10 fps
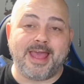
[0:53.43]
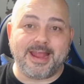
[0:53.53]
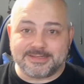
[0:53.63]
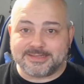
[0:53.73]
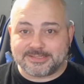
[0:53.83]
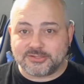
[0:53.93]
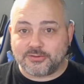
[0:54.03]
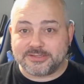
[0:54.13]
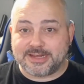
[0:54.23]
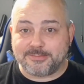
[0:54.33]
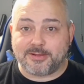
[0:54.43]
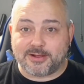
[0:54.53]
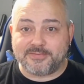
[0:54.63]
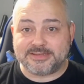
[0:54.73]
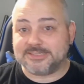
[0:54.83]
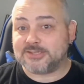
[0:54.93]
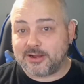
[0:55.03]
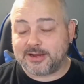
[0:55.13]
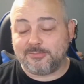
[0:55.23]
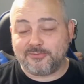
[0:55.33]
And that's not the same part of Essex
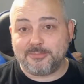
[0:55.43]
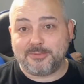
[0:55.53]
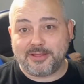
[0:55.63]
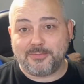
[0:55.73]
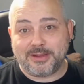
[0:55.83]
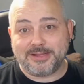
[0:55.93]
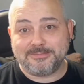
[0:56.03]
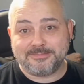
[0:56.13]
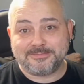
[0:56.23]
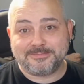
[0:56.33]
I come from, by the way.